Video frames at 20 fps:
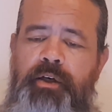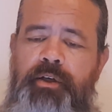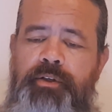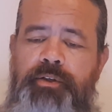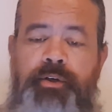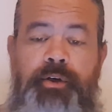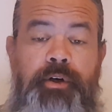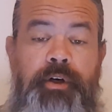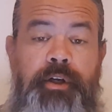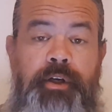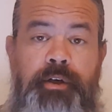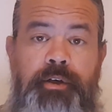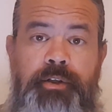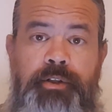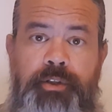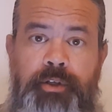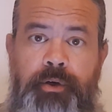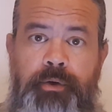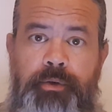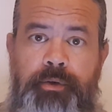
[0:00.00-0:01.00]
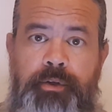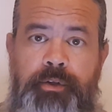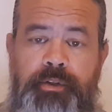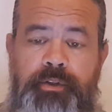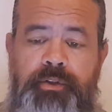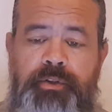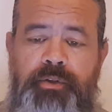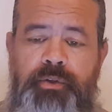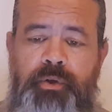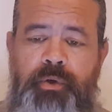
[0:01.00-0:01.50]
Turning your
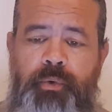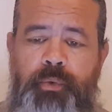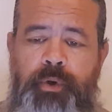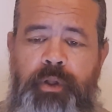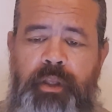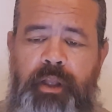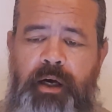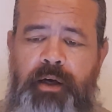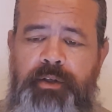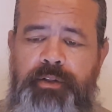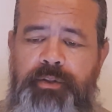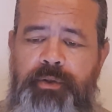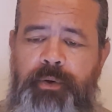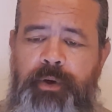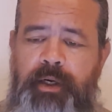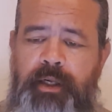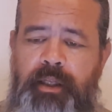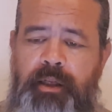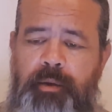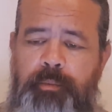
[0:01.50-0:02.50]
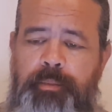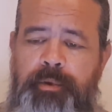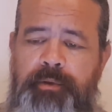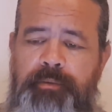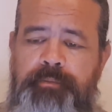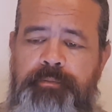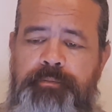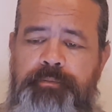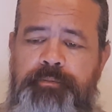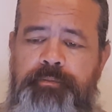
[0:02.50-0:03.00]
shoulders will also help.
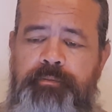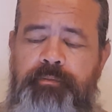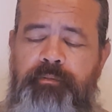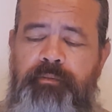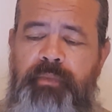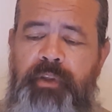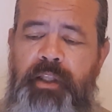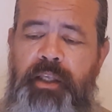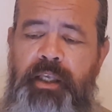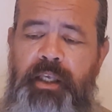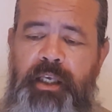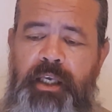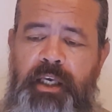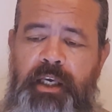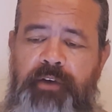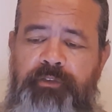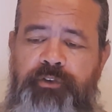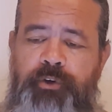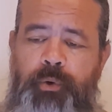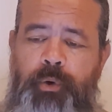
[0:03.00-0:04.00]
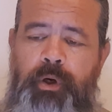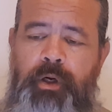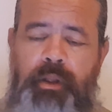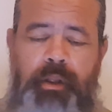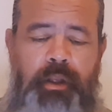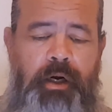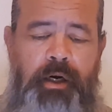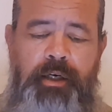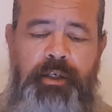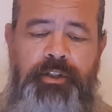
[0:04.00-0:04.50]
If you are a
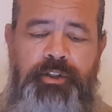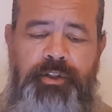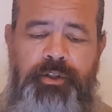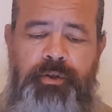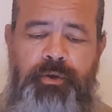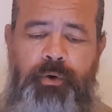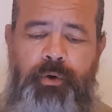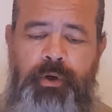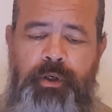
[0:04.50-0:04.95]
larger